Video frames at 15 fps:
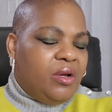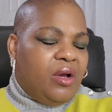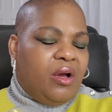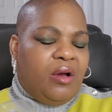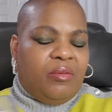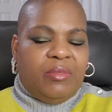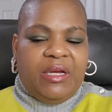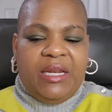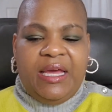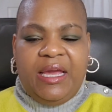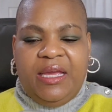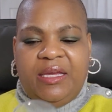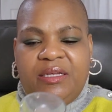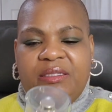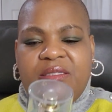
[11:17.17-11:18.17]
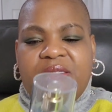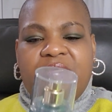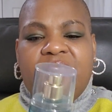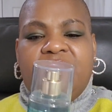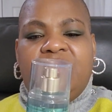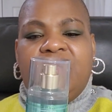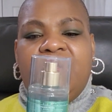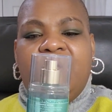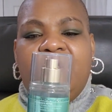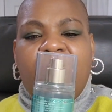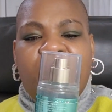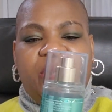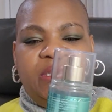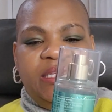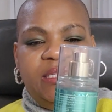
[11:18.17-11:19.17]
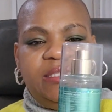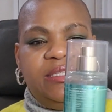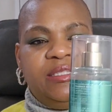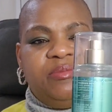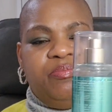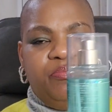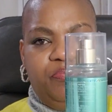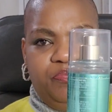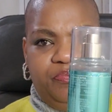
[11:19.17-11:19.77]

glaze. But this is